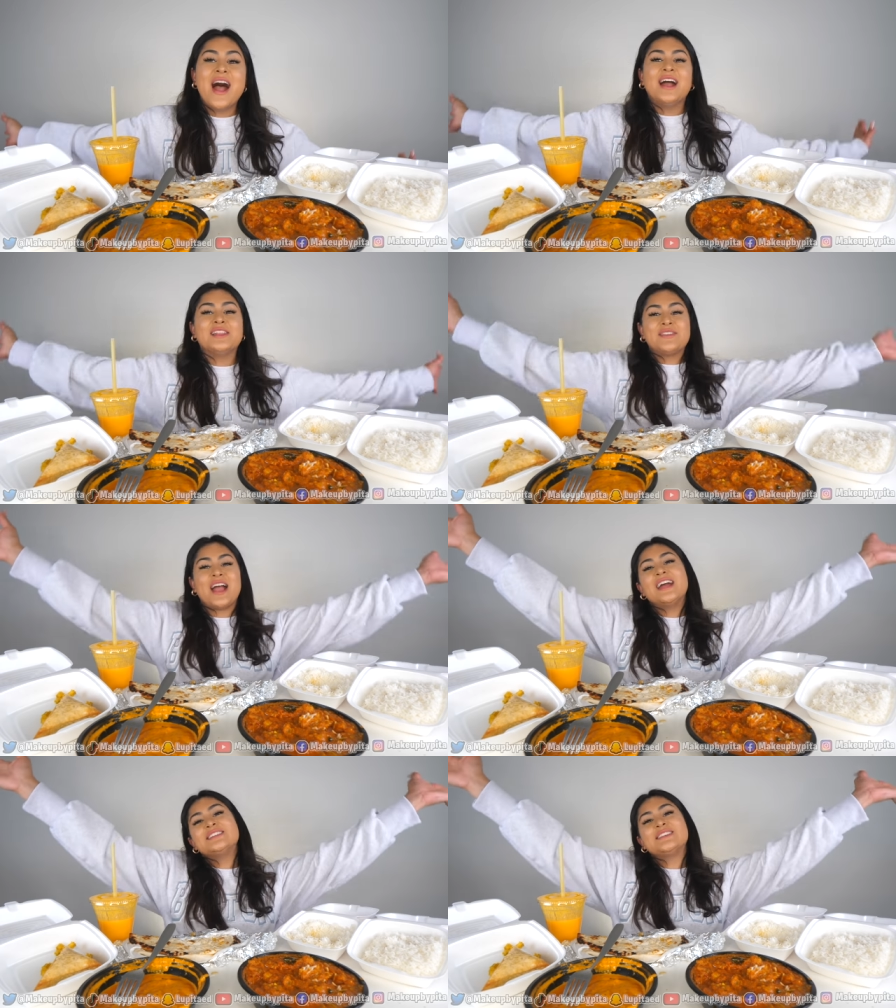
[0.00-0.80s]
I love you
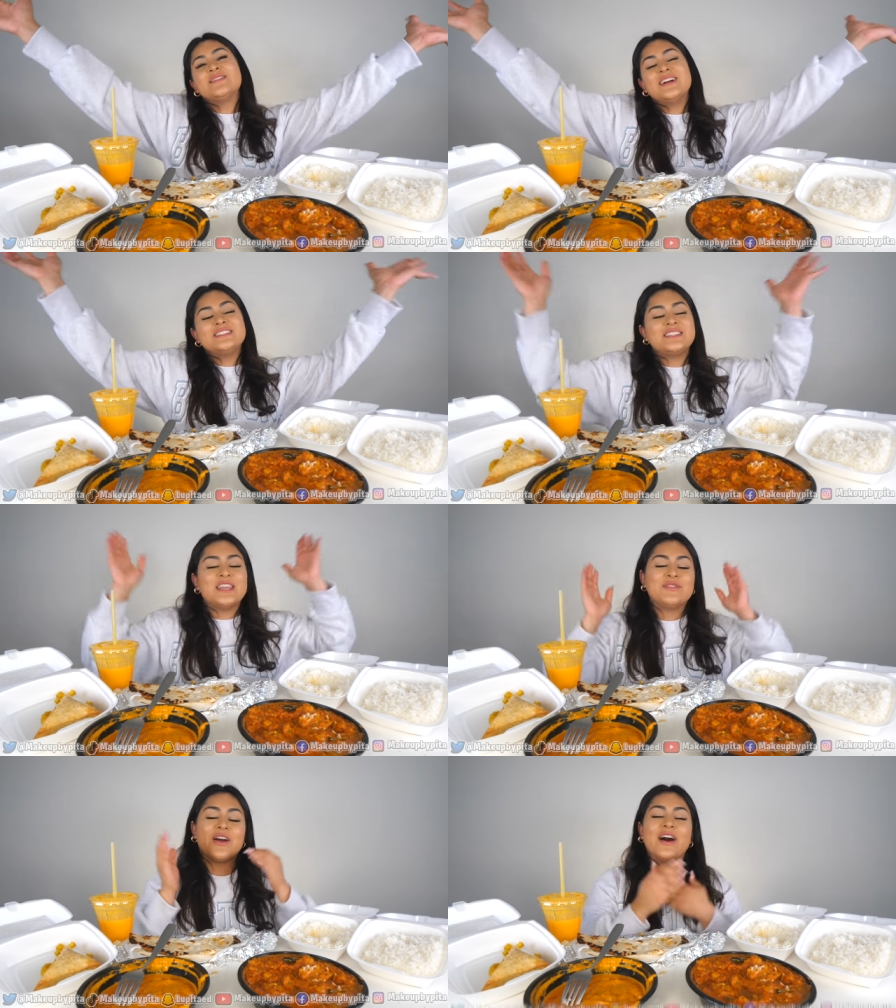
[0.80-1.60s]
guys so much.
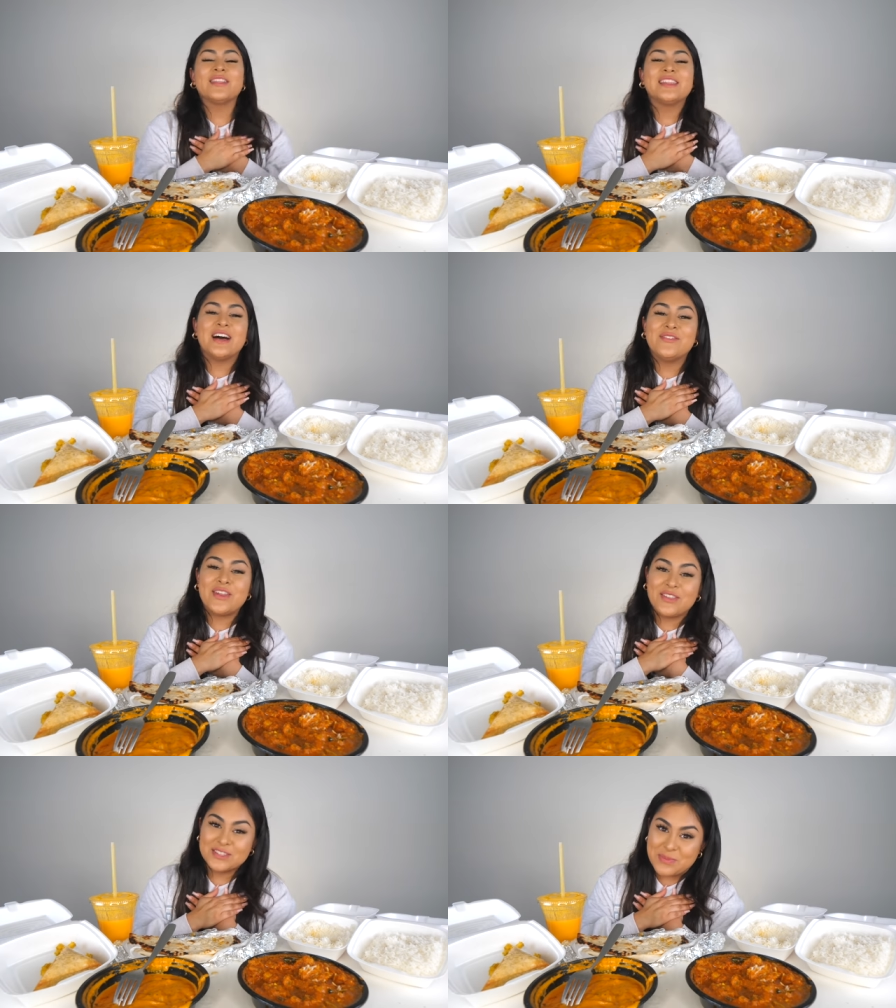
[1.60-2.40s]
Thank you for all the love
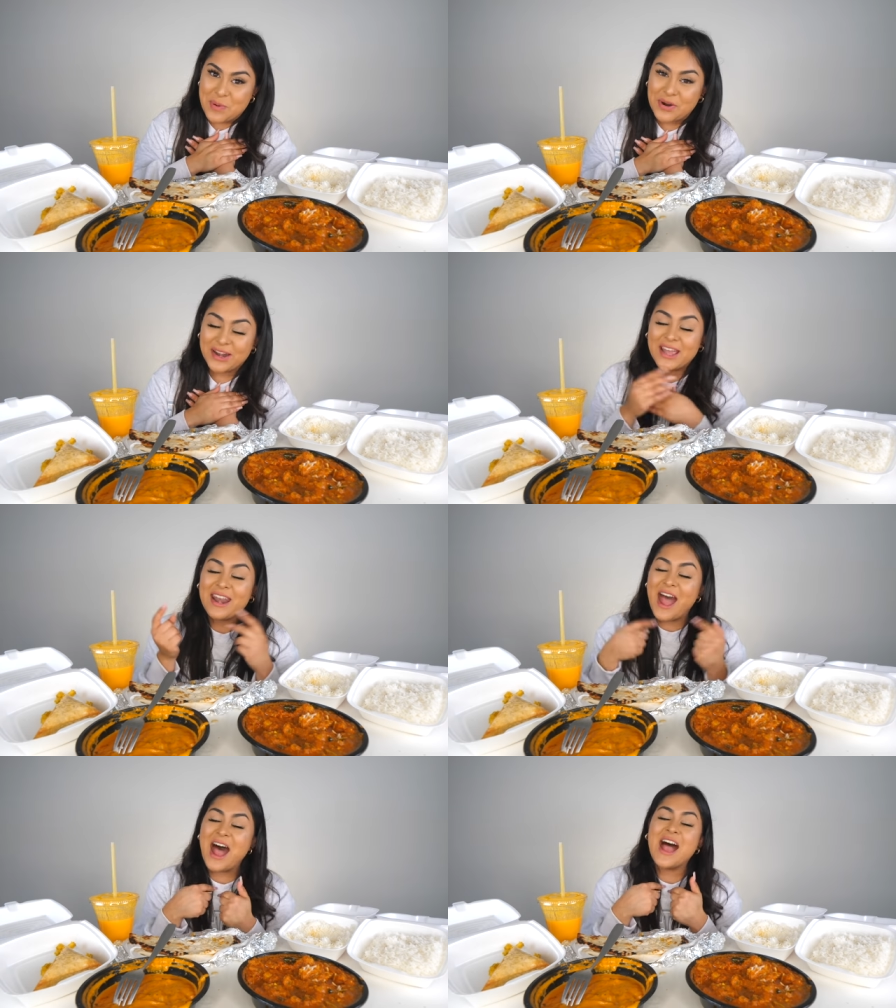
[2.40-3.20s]
and all the support,
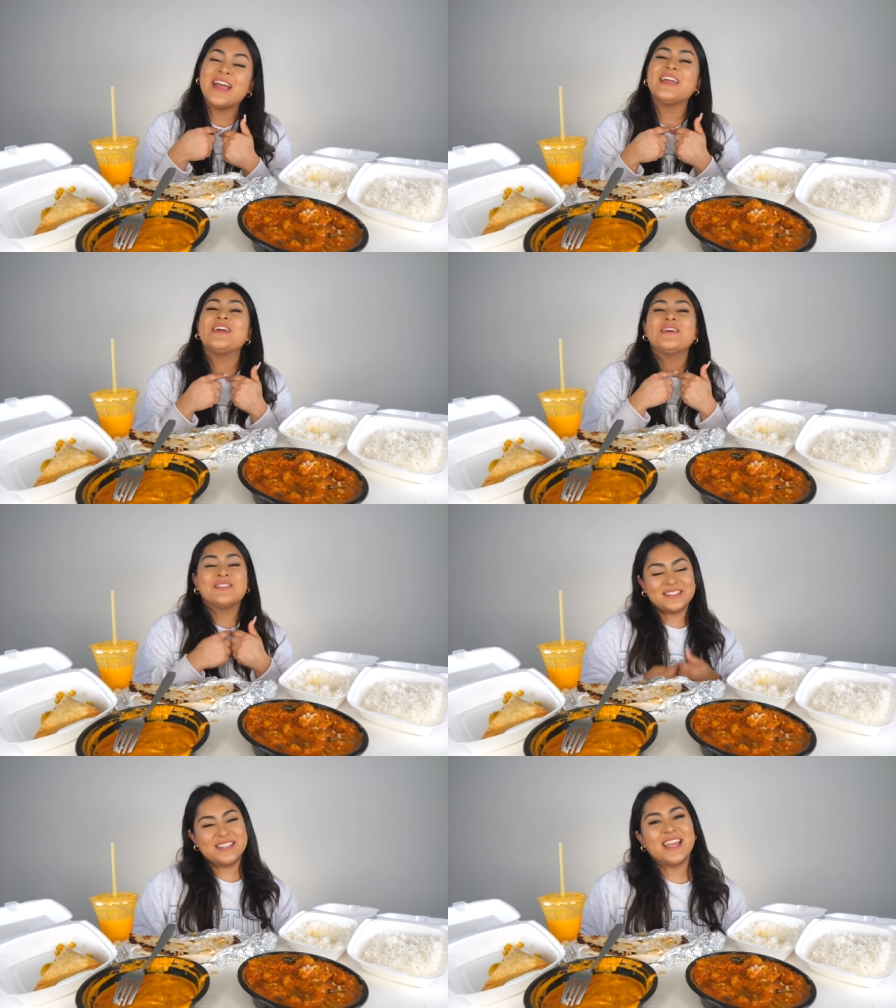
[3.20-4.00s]
and I
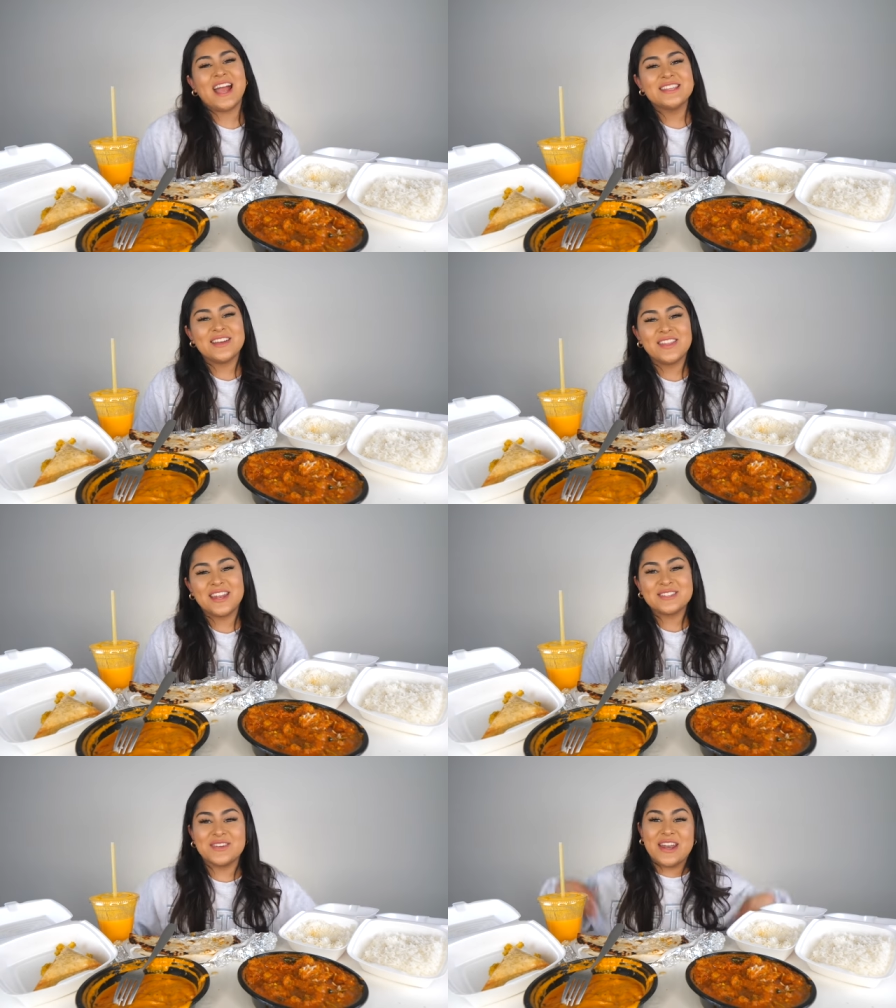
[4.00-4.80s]
will see you guys on the
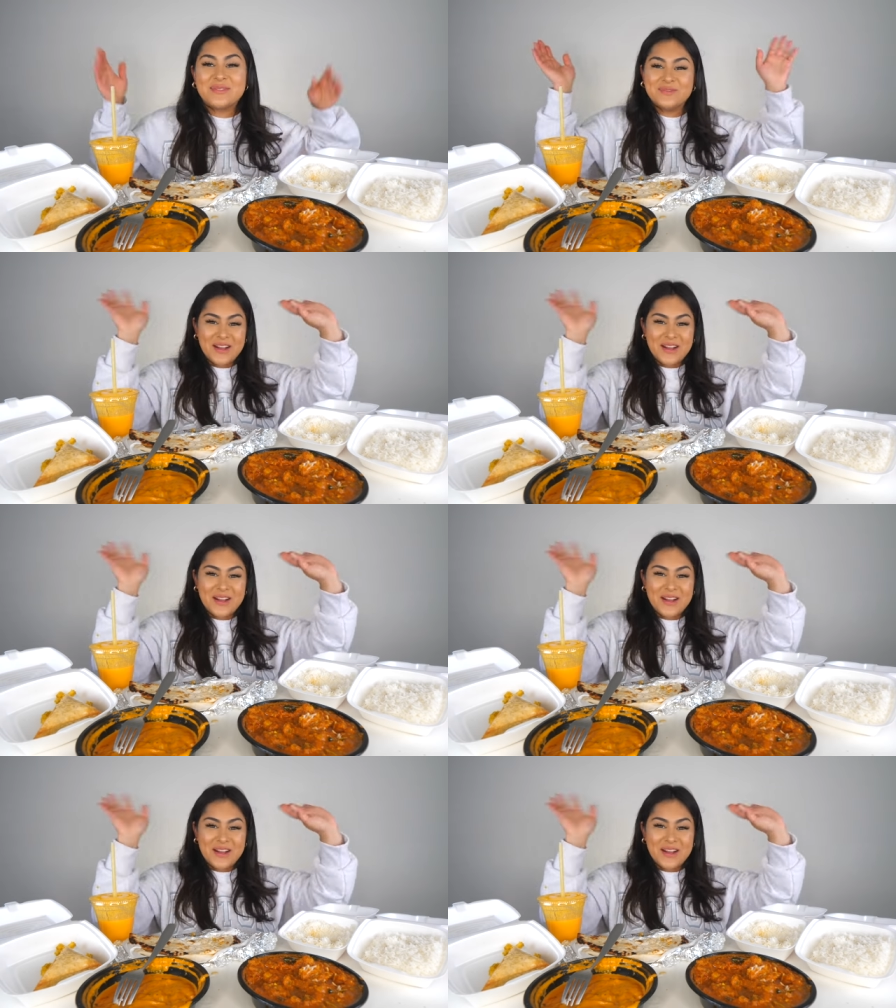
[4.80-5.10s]
next one.